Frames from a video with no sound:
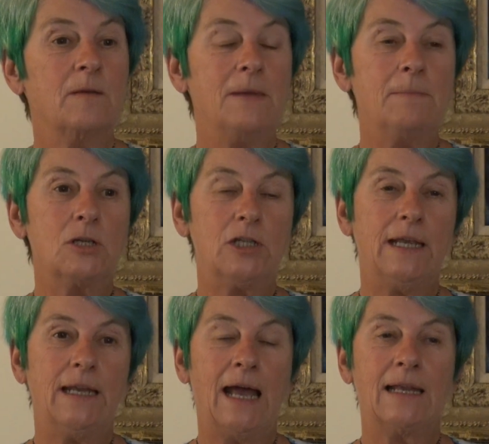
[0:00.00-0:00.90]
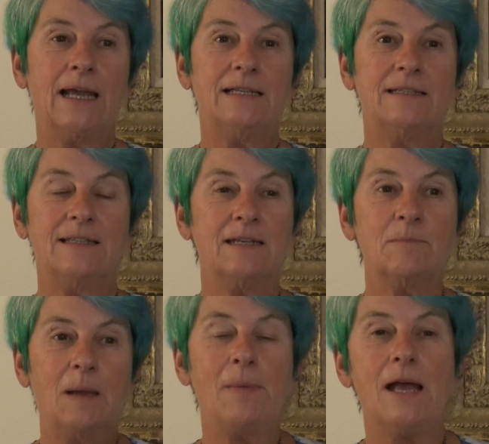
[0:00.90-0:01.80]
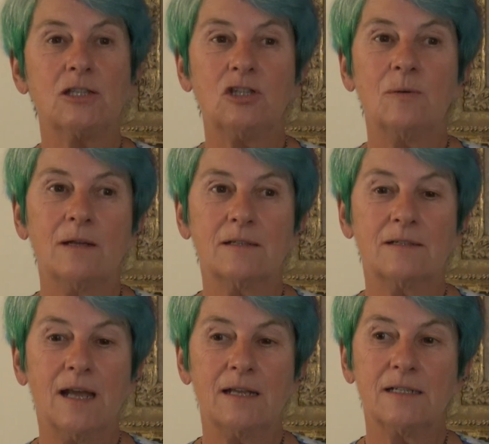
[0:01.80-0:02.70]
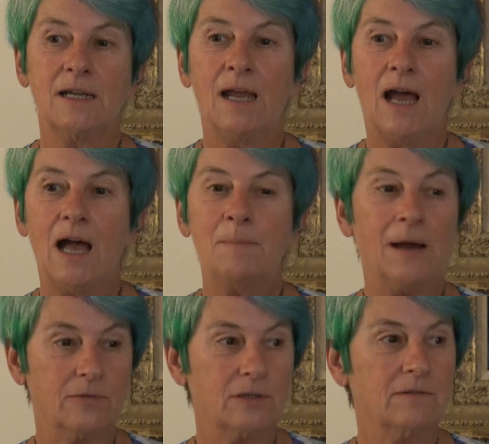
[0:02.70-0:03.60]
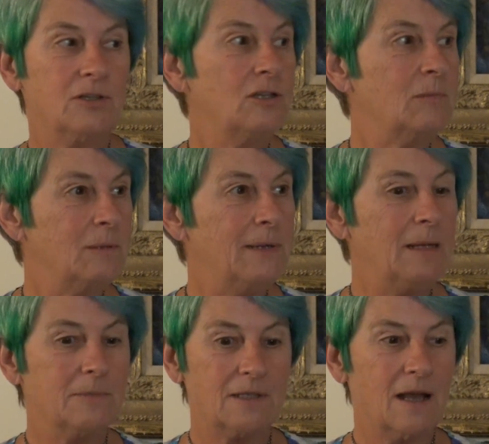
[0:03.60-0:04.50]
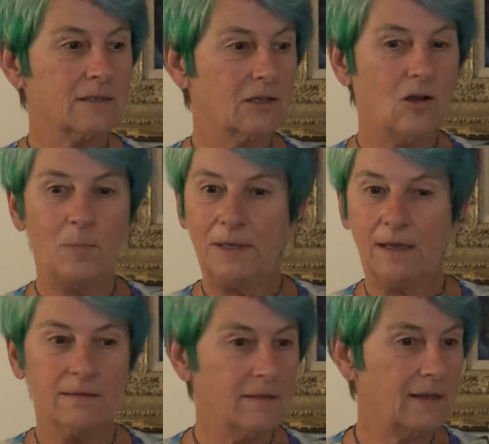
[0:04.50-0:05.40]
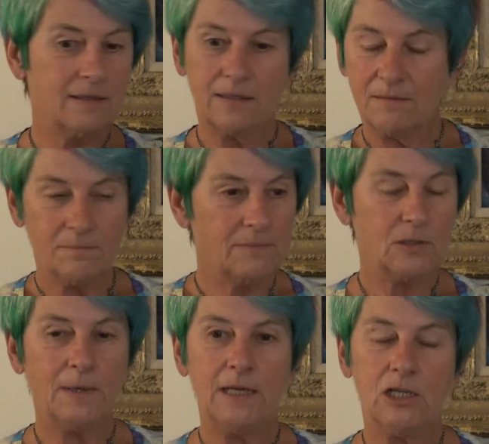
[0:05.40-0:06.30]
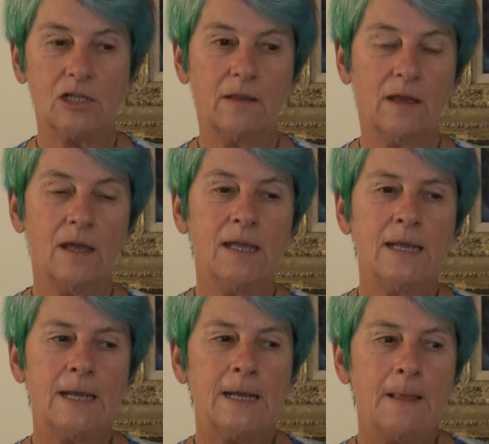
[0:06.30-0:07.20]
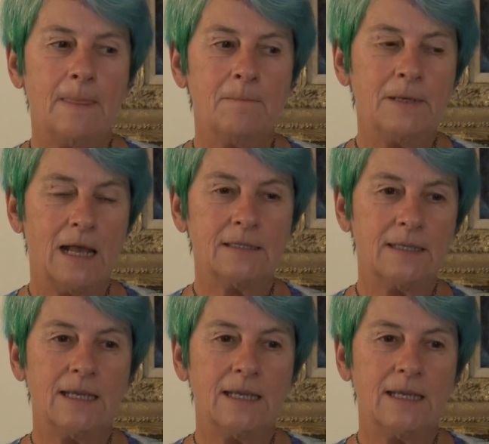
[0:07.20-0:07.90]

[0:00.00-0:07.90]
The Meme Machine, and I did my best to understand about human memes, us copying things between each other. But as the